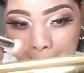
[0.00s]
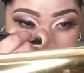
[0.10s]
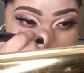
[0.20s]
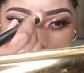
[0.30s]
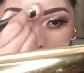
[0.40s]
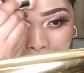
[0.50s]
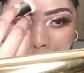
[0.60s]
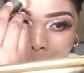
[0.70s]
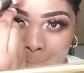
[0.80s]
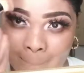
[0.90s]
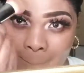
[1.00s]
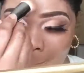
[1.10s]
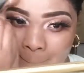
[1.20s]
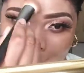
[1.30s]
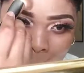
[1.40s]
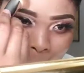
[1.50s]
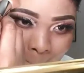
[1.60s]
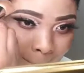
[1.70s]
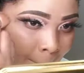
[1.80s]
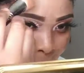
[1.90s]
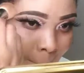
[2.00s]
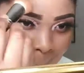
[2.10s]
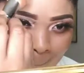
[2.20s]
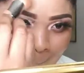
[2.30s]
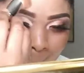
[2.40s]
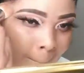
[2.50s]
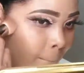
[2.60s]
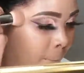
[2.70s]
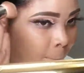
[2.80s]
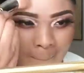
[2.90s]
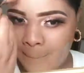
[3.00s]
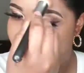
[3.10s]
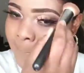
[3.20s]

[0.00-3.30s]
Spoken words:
Making sure that I cover my nose, my forehead,